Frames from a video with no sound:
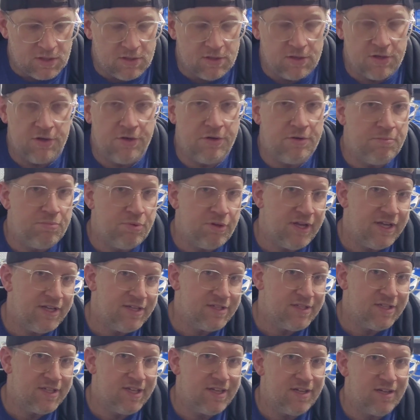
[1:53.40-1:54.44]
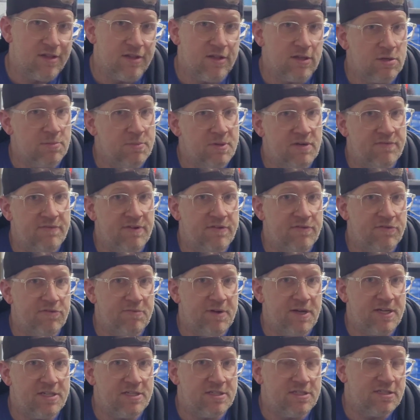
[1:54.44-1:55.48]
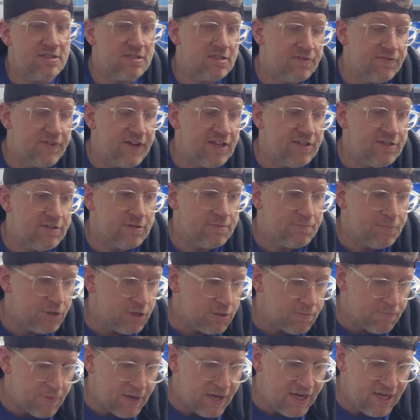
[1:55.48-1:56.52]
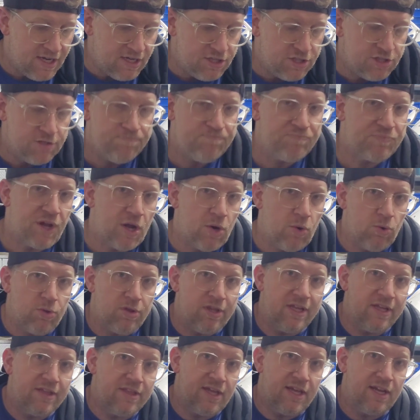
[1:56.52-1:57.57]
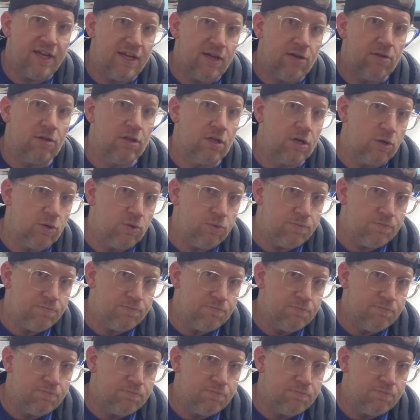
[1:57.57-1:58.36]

good place to get a little bit of information is the Facebook page. I will link that down below.